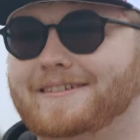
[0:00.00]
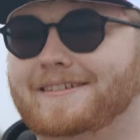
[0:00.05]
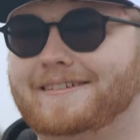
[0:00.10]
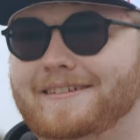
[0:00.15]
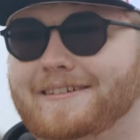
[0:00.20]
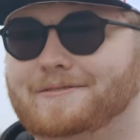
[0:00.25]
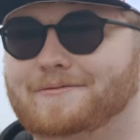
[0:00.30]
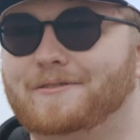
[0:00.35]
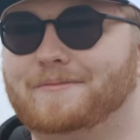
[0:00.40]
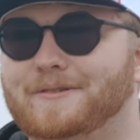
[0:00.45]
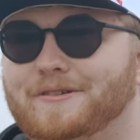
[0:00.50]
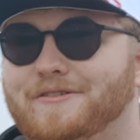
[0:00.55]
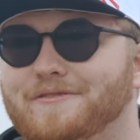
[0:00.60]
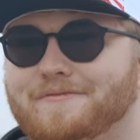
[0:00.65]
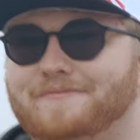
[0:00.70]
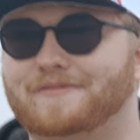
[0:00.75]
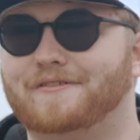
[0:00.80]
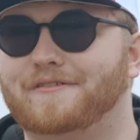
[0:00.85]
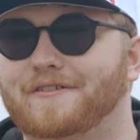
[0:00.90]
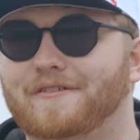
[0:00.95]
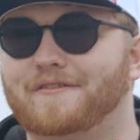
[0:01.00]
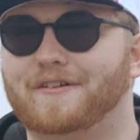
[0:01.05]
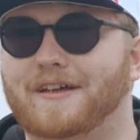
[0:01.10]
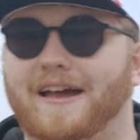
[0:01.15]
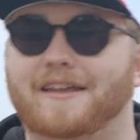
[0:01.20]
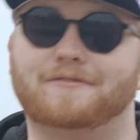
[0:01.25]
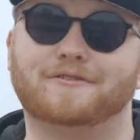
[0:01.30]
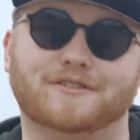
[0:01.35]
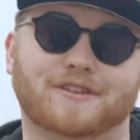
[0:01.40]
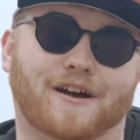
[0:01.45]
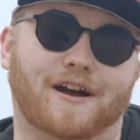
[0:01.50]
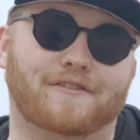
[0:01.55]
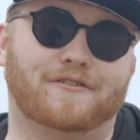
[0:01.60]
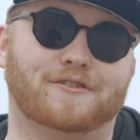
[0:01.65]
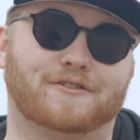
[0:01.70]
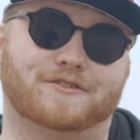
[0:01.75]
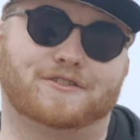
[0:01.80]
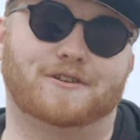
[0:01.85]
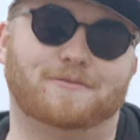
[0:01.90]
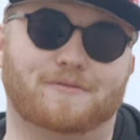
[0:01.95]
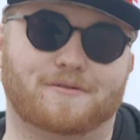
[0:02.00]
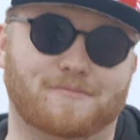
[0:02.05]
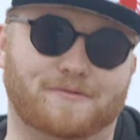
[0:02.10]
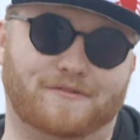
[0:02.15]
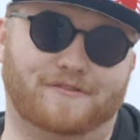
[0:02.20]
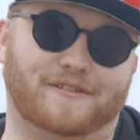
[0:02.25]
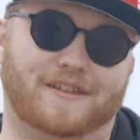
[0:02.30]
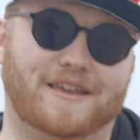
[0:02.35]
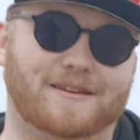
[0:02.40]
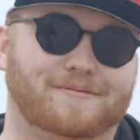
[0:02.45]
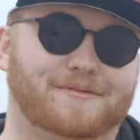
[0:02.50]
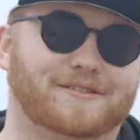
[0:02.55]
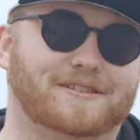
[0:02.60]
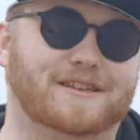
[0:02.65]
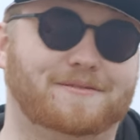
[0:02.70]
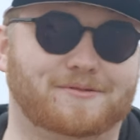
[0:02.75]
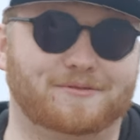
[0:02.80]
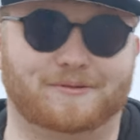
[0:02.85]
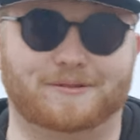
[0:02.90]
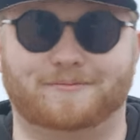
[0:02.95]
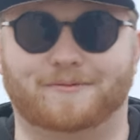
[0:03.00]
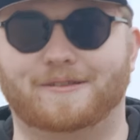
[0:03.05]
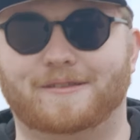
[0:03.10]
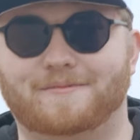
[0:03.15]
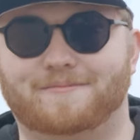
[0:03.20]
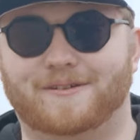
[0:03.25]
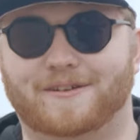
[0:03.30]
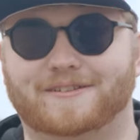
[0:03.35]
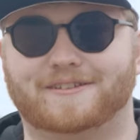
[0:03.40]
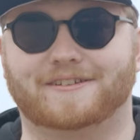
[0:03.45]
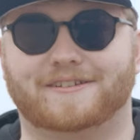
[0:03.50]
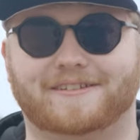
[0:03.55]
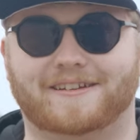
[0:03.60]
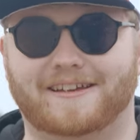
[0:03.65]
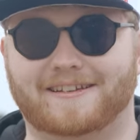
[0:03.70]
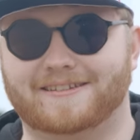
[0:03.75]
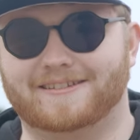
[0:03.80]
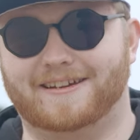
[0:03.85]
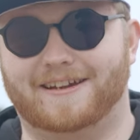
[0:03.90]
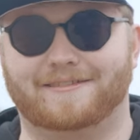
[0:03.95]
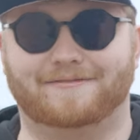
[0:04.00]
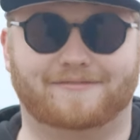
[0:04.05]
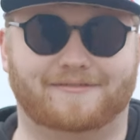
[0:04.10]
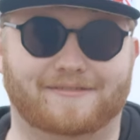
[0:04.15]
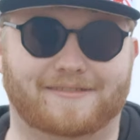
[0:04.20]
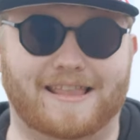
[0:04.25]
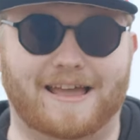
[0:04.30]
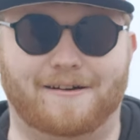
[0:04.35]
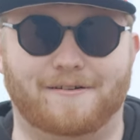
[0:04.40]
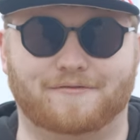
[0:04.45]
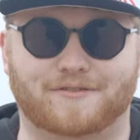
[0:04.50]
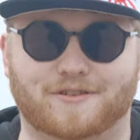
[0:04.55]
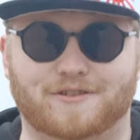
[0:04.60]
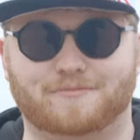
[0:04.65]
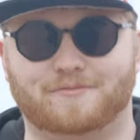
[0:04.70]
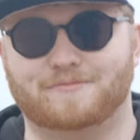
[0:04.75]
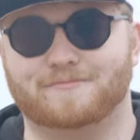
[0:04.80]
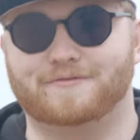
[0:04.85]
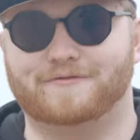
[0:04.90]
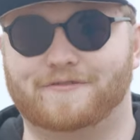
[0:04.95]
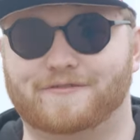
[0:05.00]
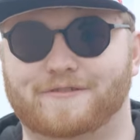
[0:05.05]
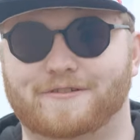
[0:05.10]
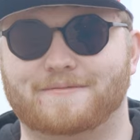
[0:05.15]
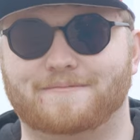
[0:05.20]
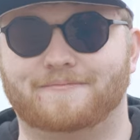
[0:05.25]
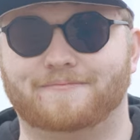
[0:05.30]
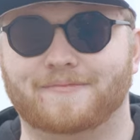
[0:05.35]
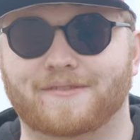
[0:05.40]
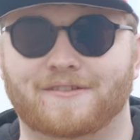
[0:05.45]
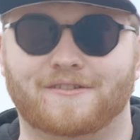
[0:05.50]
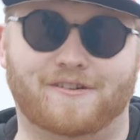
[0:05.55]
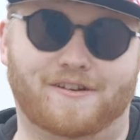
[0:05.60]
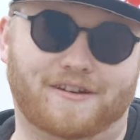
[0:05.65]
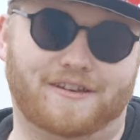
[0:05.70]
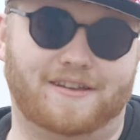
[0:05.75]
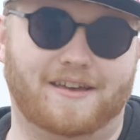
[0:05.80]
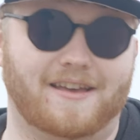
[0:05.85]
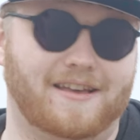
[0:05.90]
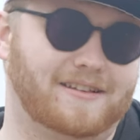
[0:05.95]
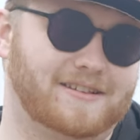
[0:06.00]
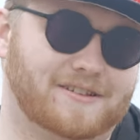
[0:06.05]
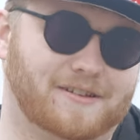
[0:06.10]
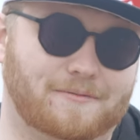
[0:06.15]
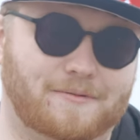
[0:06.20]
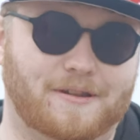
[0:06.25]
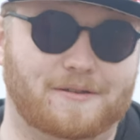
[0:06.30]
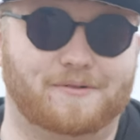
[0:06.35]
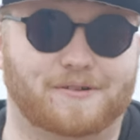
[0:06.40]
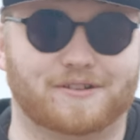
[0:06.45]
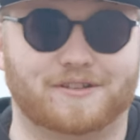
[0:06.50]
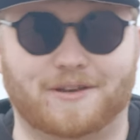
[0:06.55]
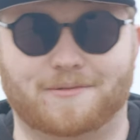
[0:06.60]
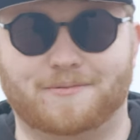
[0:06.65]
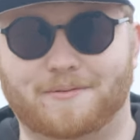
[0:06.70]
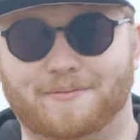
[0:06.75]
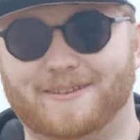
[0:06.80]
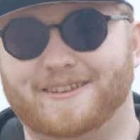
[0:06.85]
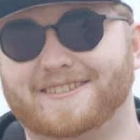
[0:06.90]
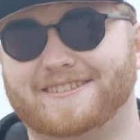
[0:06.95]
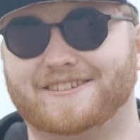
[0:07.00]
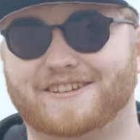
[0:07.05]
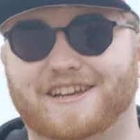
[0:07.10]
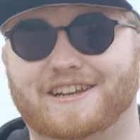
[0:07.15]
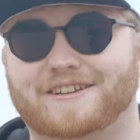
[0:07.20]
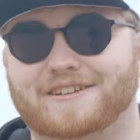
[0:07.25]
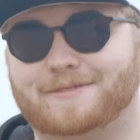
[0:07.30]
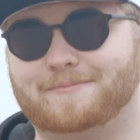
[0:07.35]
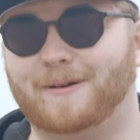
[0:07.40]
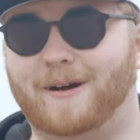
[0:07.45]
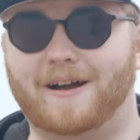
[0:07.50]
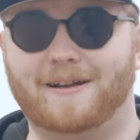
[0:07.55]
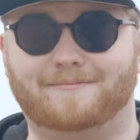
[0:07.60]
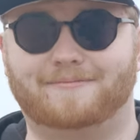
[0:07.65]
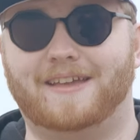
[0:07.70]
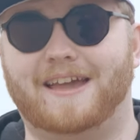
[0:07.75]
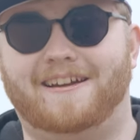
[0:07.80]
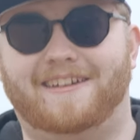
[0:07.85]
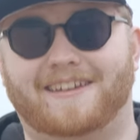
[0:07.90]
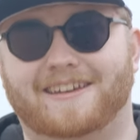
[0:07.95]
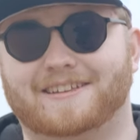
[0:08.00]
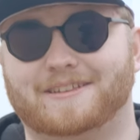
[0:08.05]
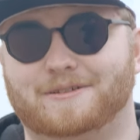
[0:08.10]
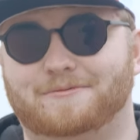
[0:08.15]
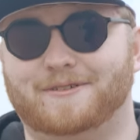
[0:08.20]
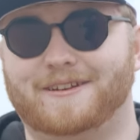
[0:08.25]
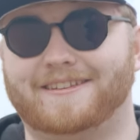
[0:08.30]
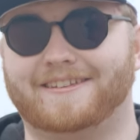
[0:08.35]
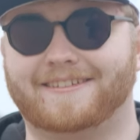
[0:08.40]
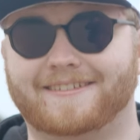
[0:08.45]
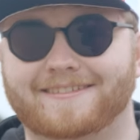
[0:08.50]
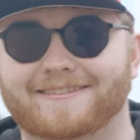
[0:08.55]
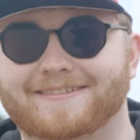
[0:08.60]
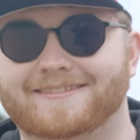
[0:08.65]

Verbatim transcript: no. That's what I've been dreaming forever. And also I've got a Subaru before Liam, because Liam's always wanted an Impreza, and I now have a Subaru before him. Granted, it's not the one he wants, so he probably isn't jealous, but I'm carrying it as a win.